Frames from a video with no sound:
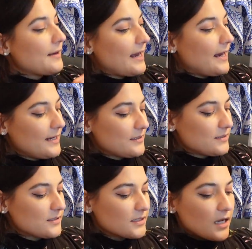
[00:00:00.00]

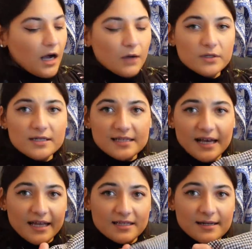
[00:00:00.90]
and I would
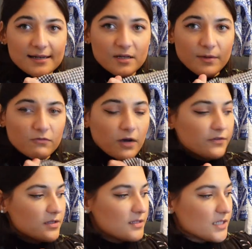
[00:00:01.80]
say it's a little bit rough
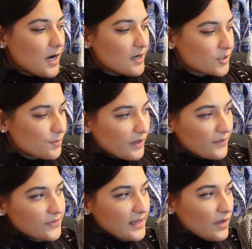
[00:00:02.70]
to the touch, but
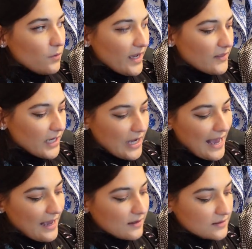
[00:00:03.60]
the way that it
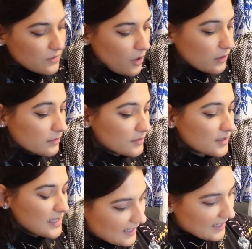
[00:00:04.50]
hangs and
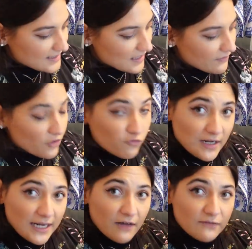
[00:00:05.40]
holds, it's given a
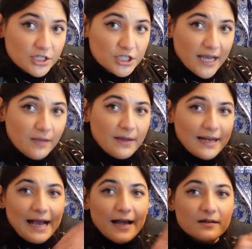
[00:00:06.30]
really lovely shape and
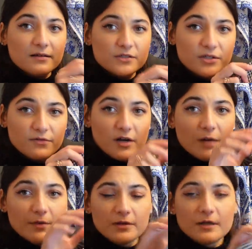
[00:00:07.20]
hang to the
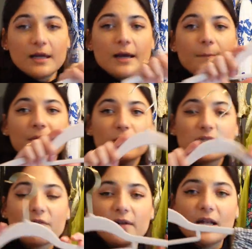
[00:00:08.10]
garment. But I would
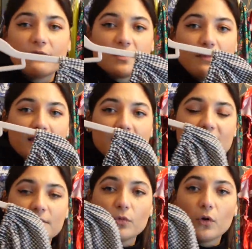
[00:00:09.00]
definitely love to make this
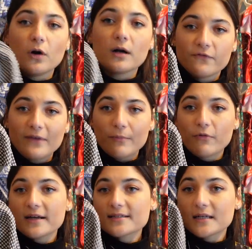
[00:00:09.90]
in more
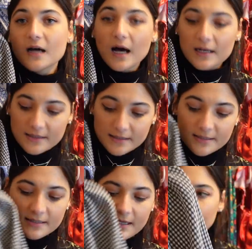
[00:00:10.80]
fabrics and
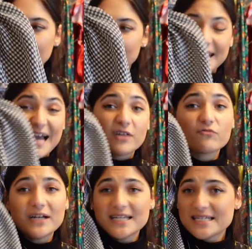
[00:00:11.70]
colours. And yeah, it
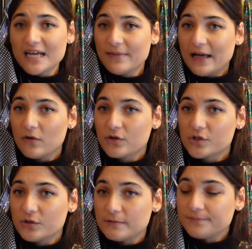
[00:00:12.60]
really didn't take me that long at
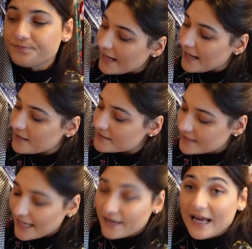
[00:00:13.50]
all. And
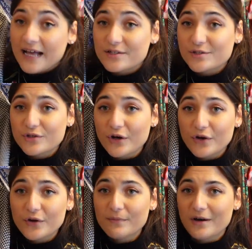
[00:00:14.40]
again, I had
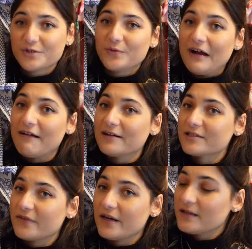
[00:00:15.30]
so much wear out
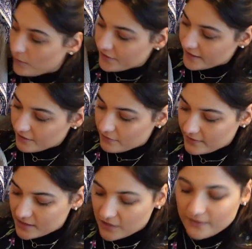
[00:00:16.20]
of it. One thing I
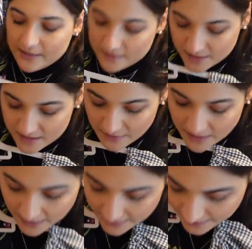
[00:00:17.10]
regret doing is that I did
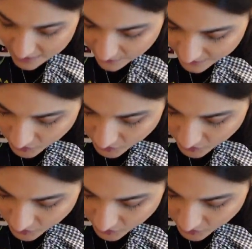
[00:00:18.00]
make it a little bit